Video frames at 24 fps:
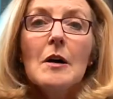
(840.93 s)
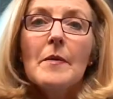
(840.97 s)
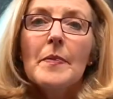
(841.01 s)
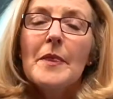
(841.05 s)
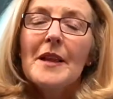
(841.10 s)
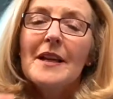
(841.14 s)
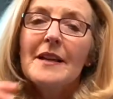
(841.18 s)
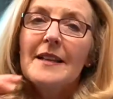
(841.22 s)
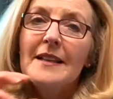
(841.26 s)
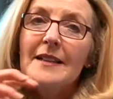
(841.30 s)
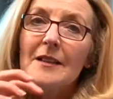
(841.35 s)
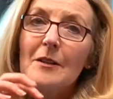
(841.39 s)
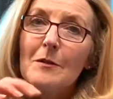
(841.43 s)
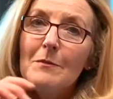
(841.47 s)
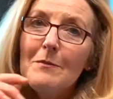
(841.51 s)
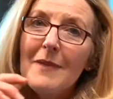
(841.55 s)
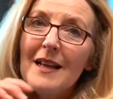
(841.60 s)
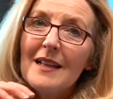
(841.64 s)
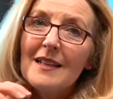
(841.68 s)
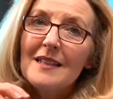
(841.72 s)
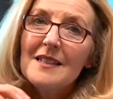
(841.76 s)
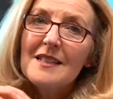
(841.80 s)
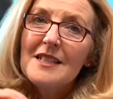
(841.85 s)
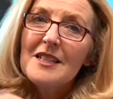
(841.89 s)
The little
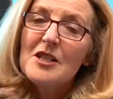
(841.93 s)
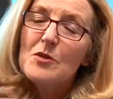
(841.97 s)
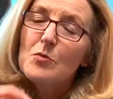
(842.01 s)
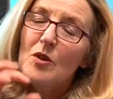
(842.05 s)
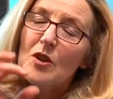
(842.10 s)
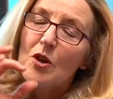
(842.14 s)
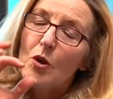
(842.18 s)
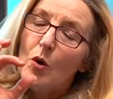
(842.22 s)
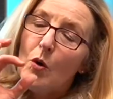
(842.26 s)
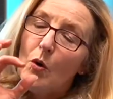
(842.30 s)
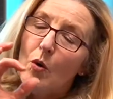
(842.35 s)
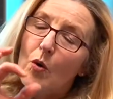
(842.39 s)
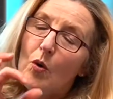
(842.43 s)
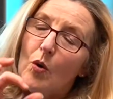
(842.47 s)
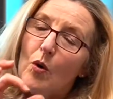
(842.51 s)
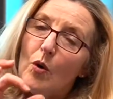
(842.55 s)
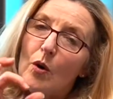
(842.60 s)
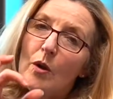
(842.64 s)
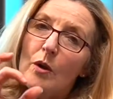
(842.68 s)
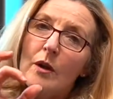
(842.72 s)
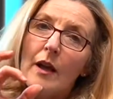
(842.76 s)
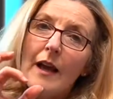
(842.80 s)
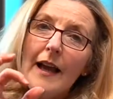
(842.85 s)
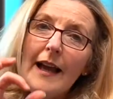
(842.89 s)
melodies will
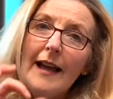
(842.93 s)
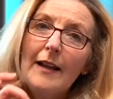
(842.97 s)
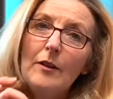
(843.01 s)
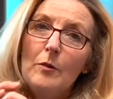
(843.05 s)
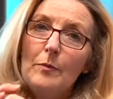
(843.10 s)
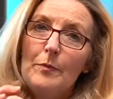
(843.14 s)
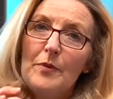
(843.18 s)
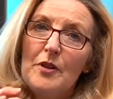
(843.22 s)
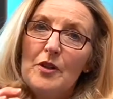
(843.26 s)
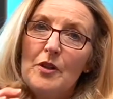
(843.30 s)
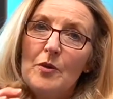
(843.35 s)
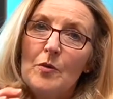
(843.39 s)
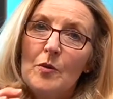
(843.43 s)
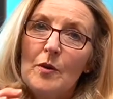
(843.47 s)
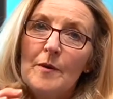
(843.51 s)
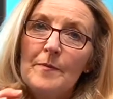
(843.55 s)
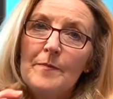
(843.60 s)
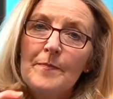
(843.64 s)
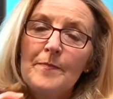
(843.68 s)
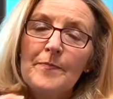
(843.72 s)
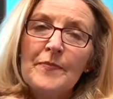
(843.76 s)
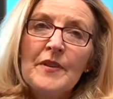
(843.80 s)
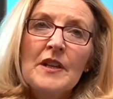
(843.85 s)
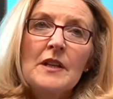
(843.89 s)
all help you.
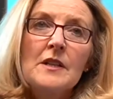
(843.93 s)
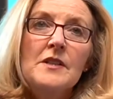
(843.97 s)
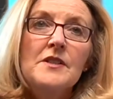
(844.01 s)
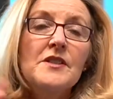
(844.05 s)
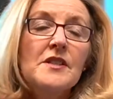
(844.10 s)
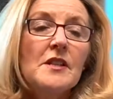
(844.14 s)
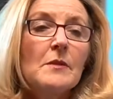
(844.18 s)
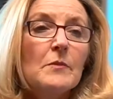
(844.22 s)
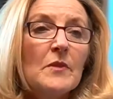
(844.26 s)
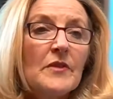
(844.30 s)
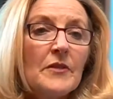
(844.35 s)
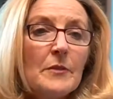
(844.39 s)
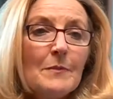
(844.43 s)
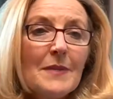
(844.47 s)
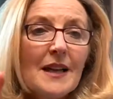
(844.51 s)
Some of the